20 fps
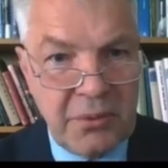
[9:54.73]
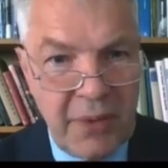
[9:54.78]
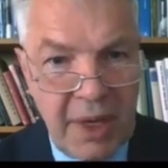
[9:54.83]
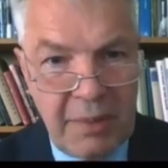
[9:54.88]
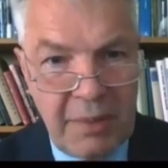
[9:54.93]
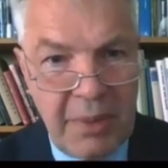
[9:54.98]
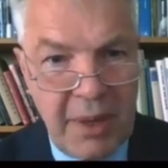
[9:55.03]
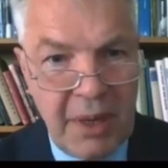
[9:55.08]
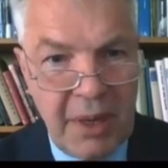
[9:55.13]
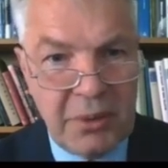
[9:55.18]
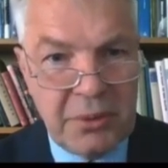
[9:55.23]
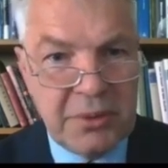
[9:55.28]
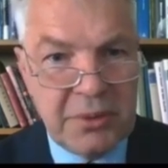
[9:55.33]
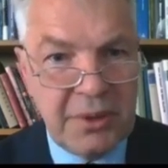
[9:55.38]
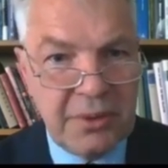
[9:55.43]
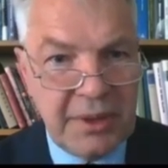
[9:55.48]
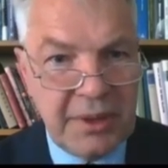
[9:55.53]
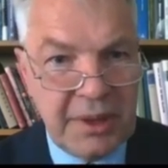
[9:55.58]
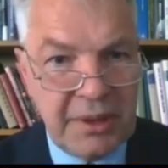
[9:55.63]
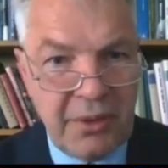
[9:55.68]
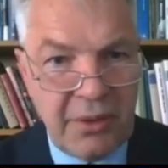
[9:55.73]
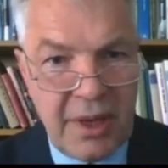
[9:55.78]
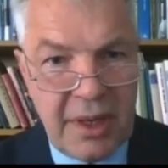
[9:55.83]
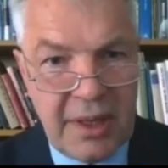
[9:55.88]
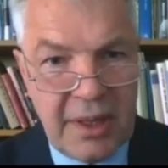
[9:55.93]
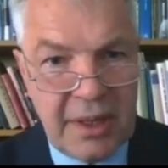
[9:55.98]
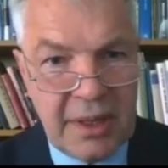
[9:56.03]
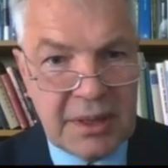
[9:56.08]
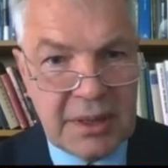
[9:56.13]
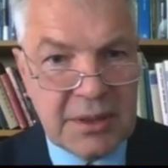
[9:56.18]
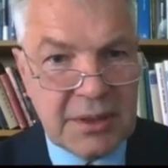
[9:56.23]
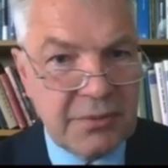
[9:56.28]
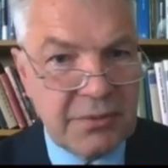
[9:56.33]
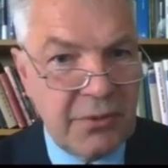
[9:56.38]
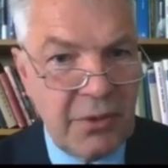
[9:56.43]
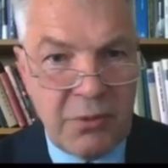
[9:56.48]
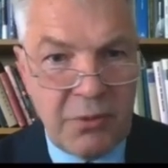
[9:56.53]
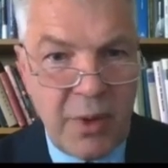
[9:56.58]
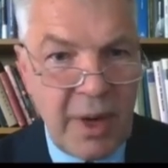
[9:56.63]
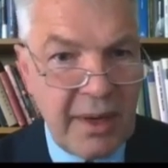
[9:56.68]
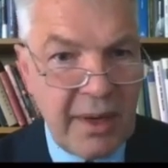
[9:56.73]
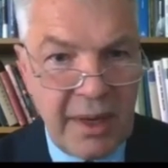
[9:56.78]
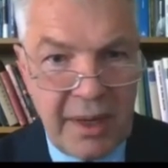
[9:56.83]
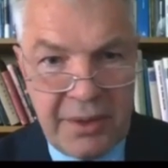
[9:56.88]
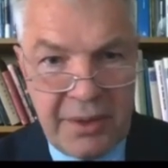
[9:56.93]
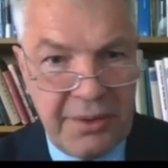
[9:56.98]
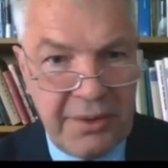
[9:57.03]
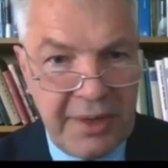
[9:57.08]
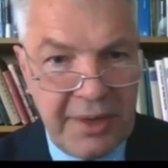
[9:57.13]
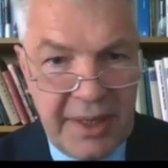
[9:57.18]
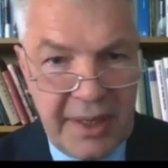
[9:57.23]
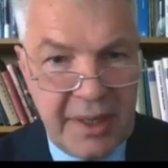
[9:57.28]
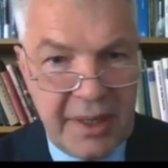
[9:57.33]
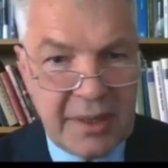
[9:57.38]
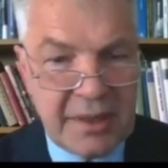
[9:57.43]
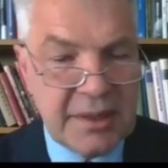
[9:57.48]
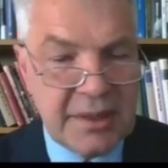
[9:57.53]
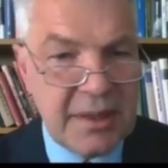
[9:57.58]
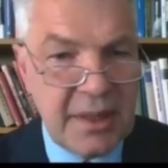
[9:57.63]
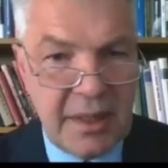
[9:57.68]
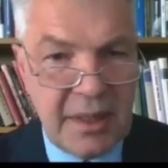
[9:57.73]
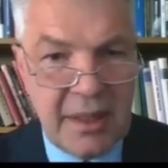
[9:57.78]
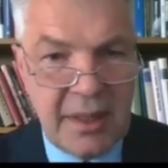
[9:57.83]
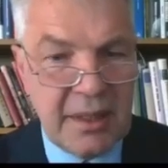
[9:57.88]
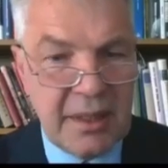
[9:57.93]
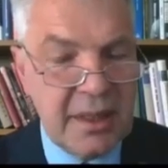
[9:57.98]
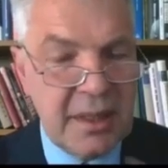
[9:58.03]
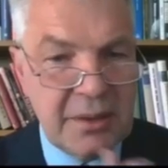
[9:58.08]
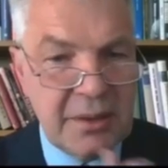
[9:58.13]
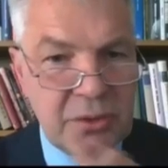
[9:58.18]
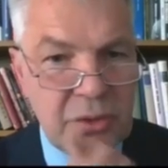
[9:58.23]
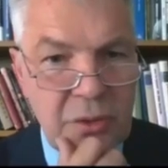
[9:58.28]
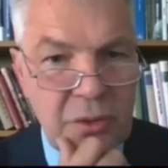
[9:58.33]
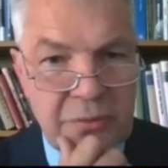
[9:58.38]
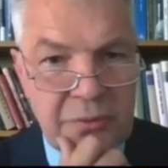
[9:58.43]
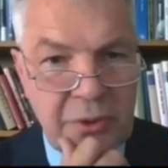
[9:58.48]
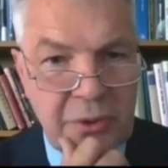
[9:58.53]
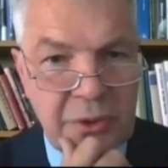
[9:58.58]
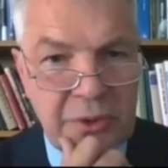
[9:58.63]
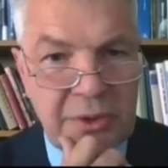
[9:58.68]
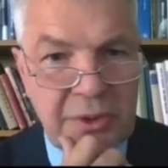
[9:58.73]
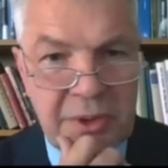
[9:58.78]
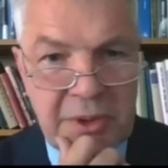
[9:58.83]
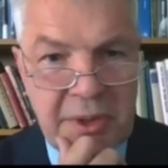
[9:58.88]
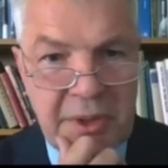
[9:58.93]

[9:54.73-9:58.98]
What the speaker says: wipe out the Tigrayans for 100 years and so forth,